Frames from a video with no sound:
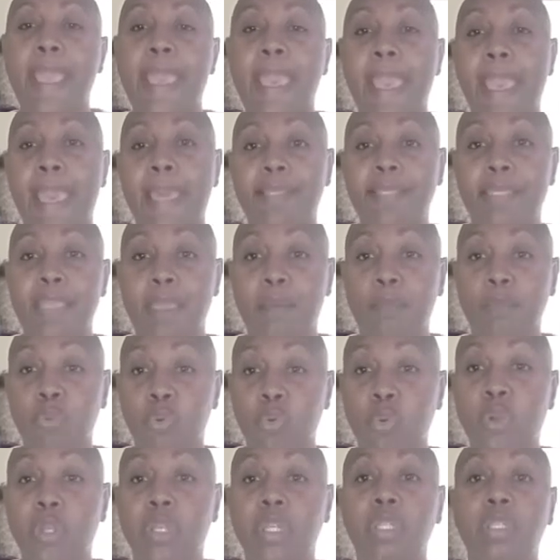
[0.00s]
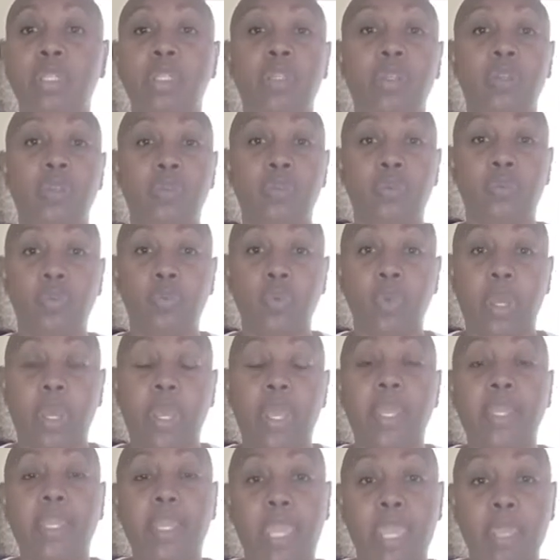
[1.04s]
at that point you
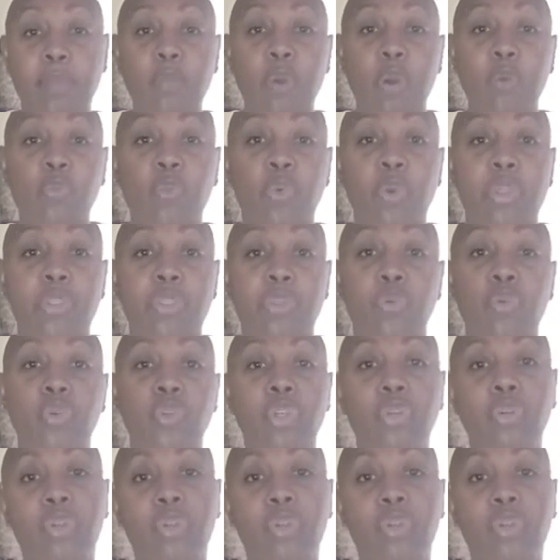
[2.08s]
came up with who your